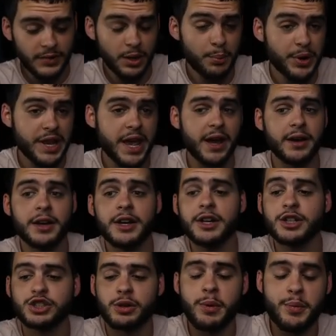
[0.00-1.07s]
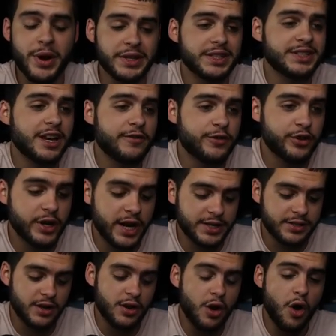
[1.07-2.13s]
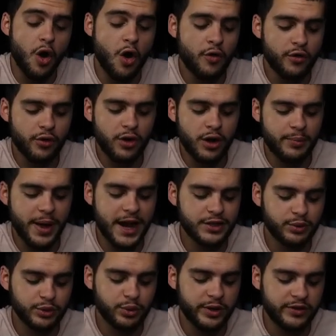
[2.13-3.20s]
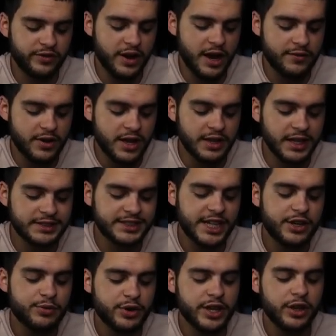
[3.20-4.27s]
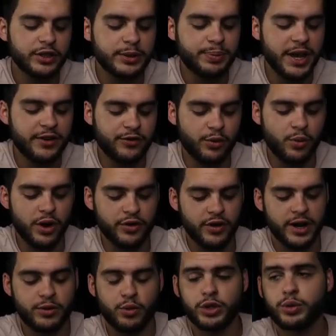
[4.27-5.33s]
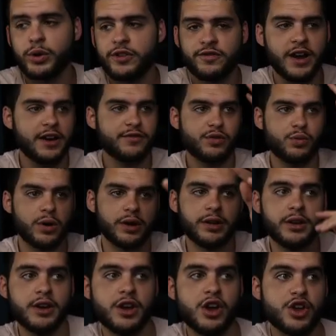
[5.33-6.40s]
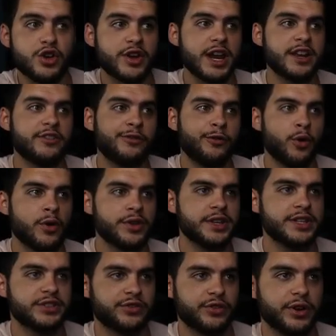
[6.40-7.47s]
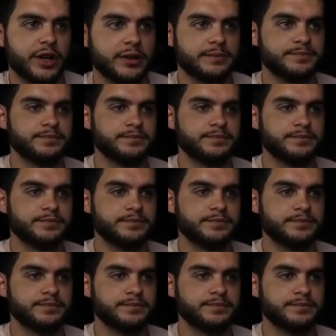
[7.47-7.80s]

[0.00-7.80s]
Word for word: But yeah, so let me break this down for you guys. Overall, back to 125. Let's say you really only paid for 1, right? 125 for 1. You're getting 4 of these free.